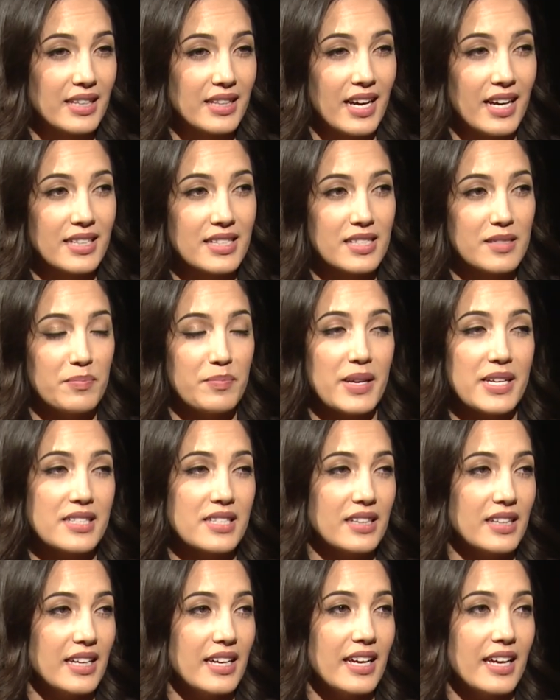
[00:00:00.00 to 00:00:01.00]
and that's
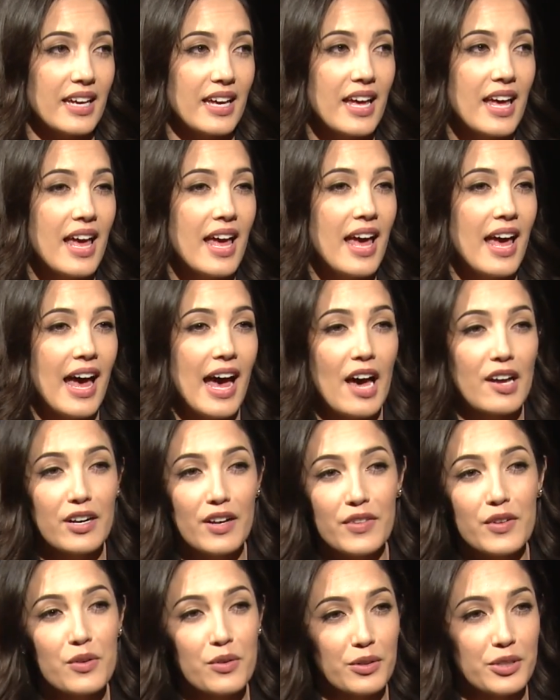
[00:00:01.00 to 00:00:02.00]
basically out
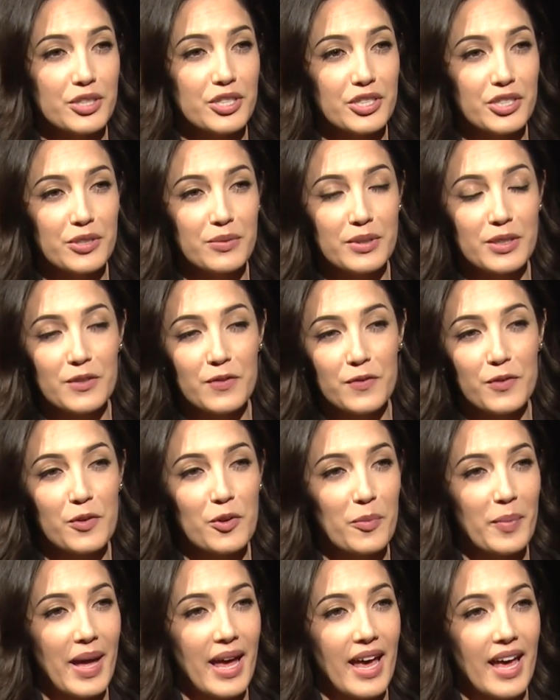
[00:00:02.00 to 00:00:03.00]
on the horseshoe with the
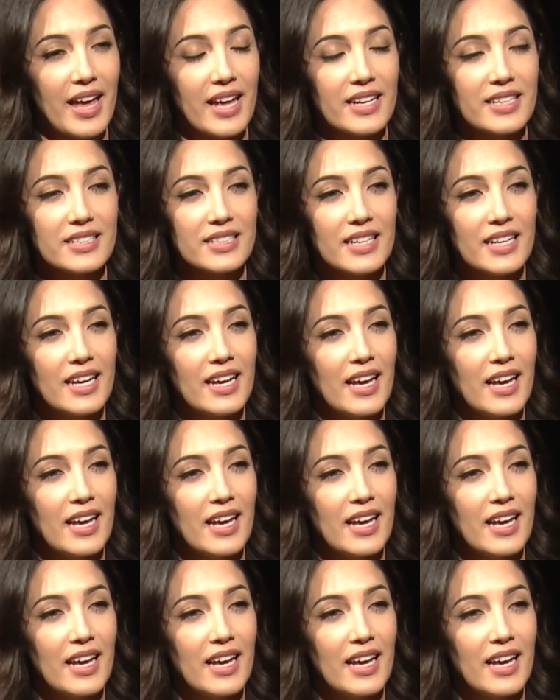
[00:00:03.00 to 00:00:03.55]
full band,